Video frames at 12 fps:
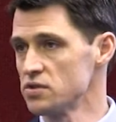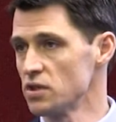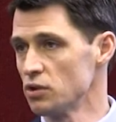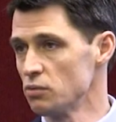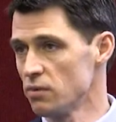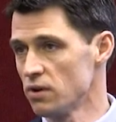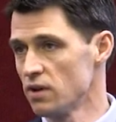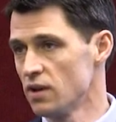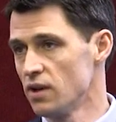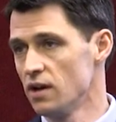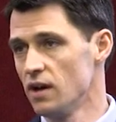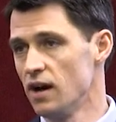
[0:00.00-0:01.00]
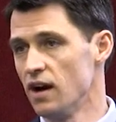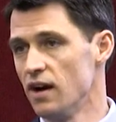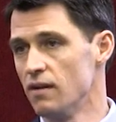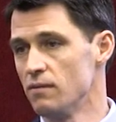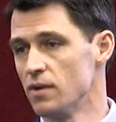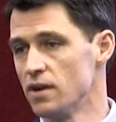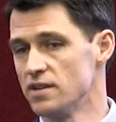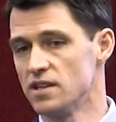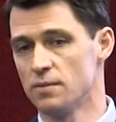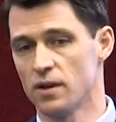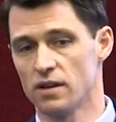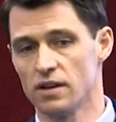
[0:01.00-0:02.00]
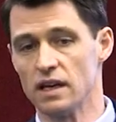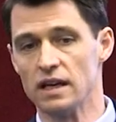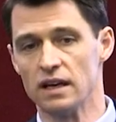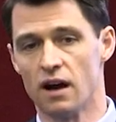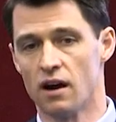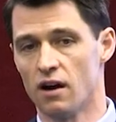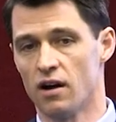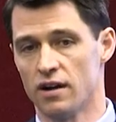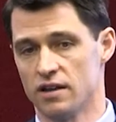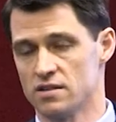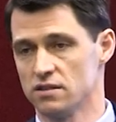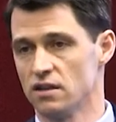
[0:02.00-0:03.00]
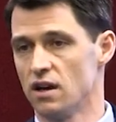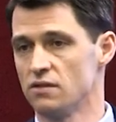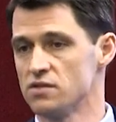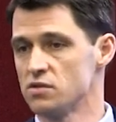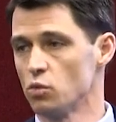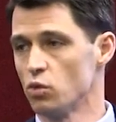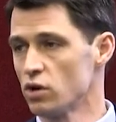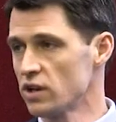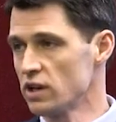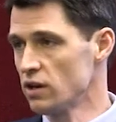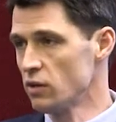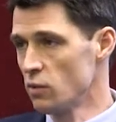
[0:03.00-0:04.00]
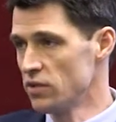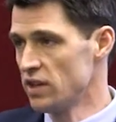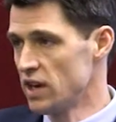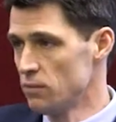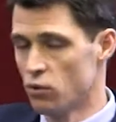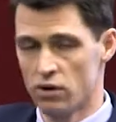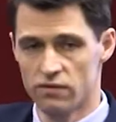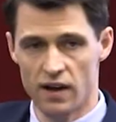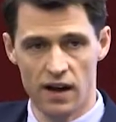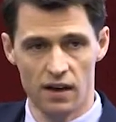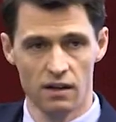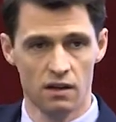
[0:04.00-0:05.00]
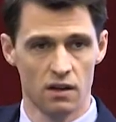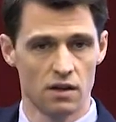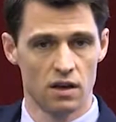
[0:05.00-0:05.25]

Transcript: the loop. Typically, our audience loves working with the Netpoint file,